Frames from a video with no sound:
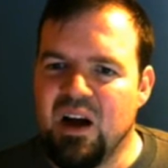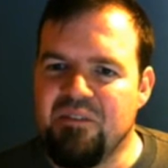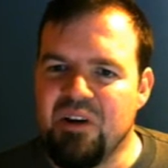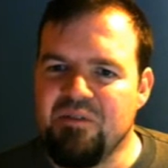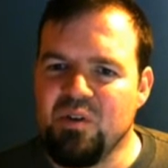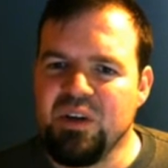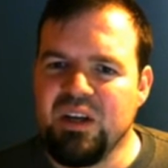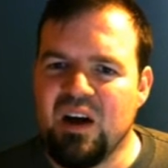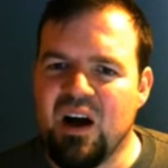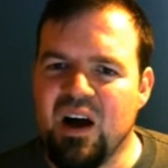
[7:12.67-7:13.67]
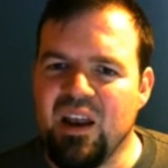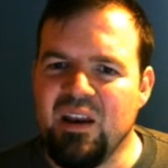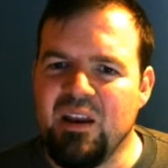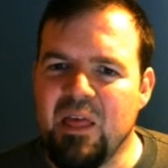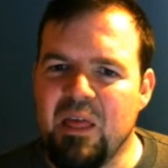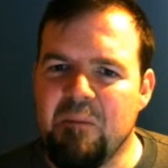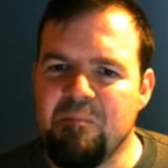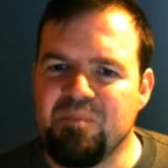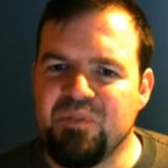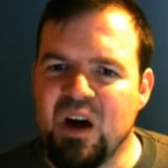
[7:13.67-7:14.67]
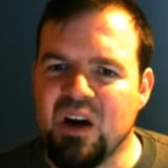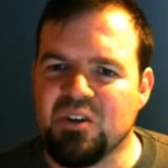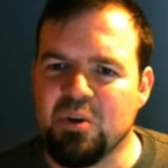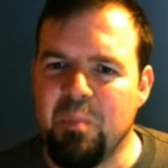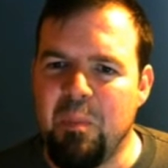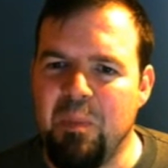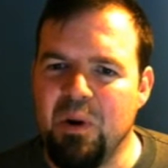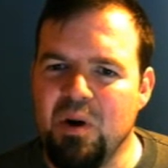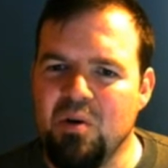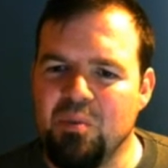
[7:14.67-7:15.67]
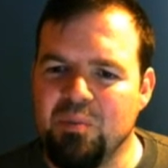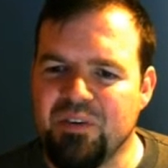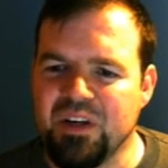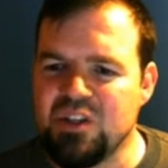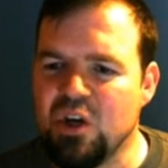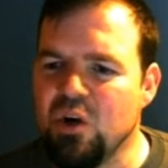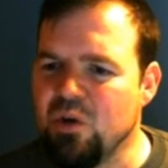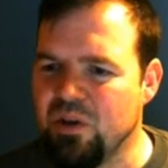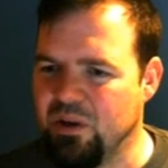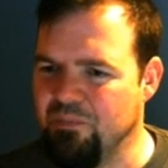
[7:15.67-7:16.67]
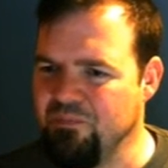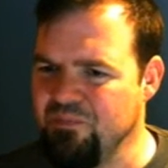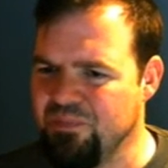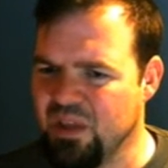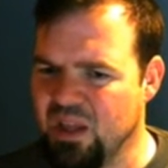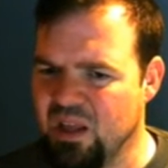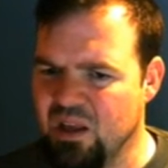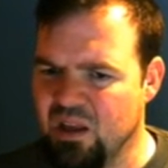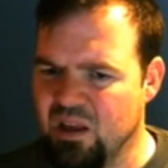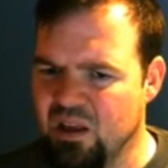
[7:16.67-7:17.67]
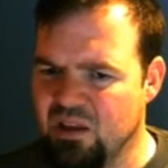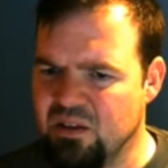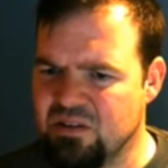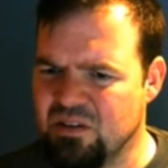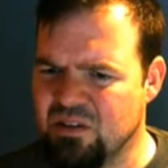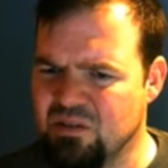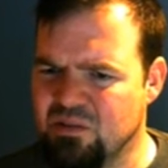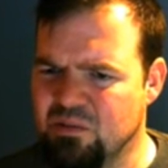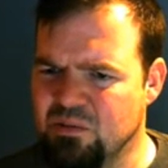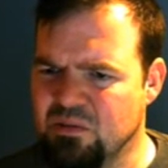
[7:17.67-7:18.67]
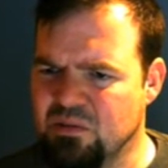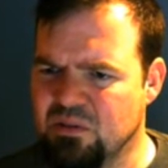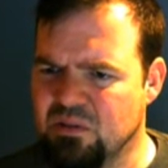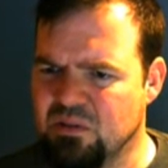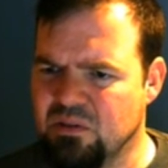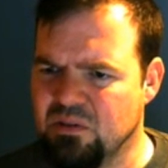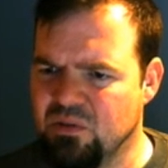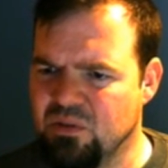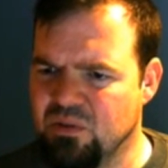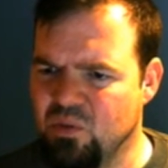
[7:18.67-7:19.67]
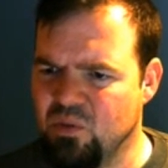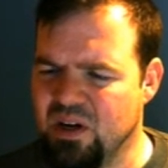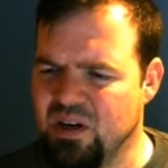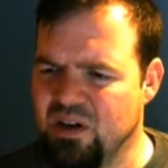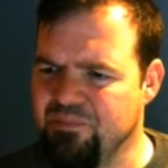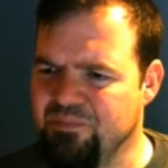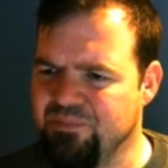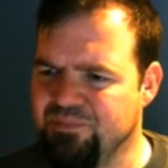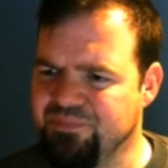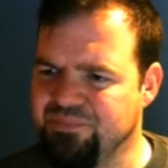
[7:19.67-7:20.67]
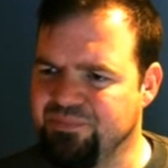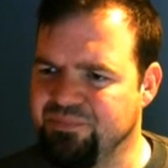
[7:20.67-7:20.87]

I've only got Dr. Boom. I've got two of them. So, um, hmm.